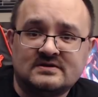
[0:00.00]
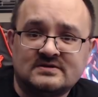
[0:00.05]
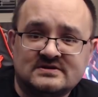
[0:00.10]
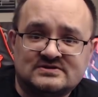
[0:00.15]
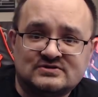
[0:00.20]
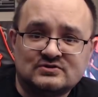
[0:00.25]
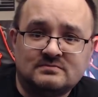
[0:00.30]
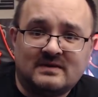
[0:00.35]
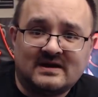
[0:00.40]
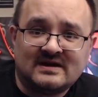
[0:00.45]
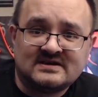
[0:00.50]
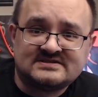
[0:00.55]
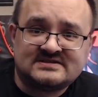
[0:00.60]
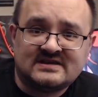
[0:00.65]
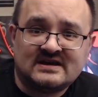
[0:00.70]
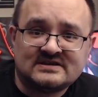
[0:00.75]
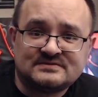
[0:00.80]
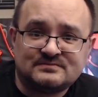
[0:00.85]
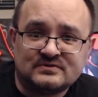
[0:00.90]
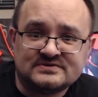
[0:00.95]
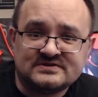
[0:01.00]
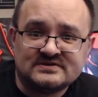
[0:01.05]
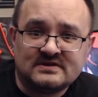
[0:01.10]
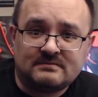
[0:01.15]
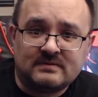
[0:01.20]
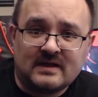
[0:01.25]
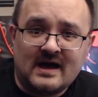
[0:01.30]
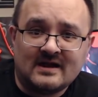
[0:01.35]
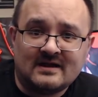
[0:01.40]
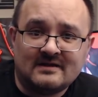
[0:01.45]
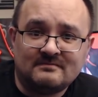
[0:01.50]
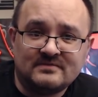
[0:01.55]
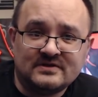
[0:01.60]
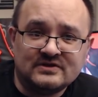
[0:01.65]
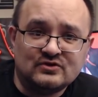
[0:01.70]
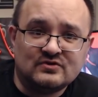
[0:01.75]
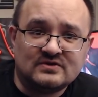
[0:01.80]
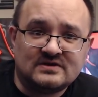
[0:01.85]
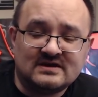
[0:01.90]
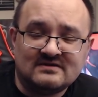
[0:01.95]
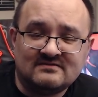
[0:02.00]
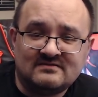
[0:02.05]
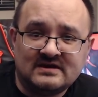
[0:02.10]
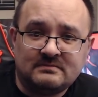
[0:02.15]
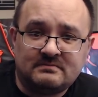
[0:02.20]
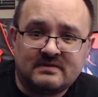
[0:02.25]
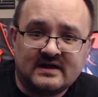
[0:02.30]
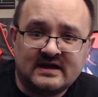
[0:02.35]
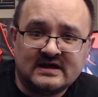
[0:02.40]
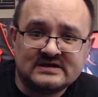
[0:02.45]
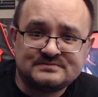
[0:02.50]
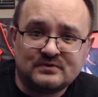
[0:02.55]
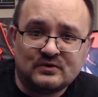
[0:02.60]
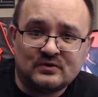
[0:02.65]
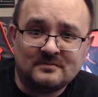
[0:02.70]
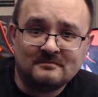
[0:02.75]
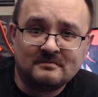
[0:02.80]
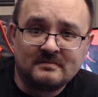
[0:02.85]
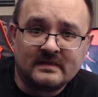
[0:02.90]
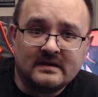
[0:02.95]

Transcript: at the two biggest expos on the planet, the UK Vapor Expo